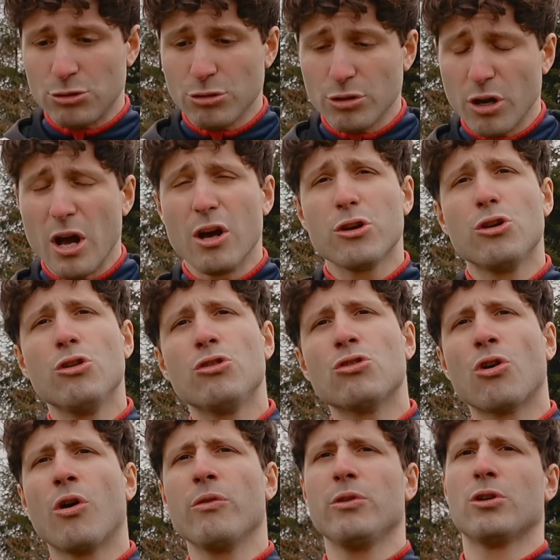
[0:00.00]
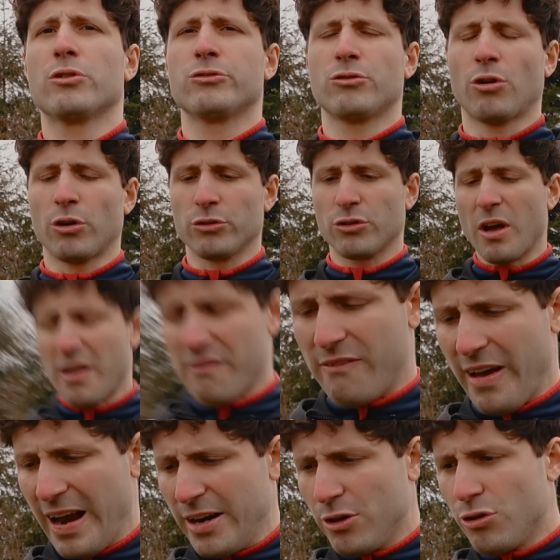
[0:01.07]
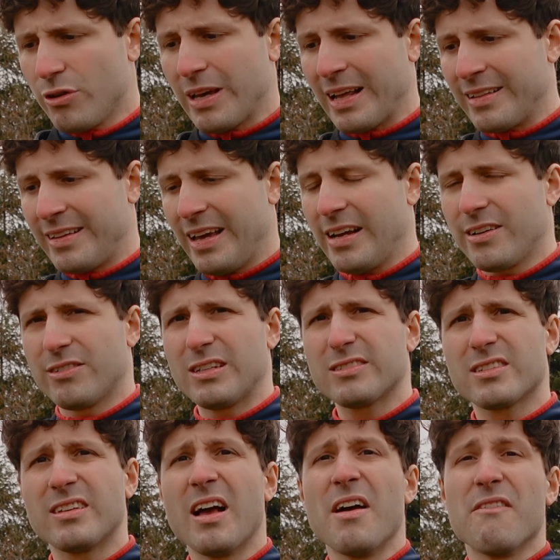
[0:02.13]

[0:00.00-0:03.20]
sure you know your zones, where you can take risks,